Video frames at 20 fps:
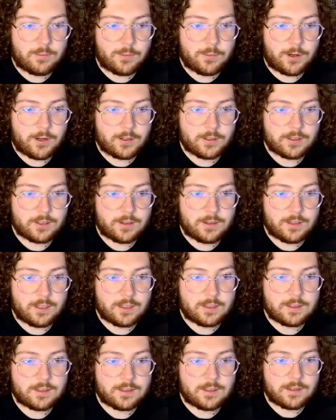person,
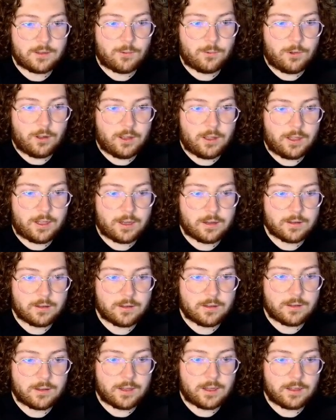this is the one
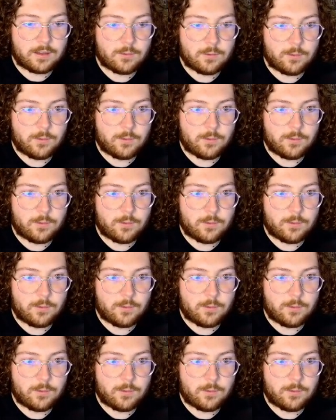that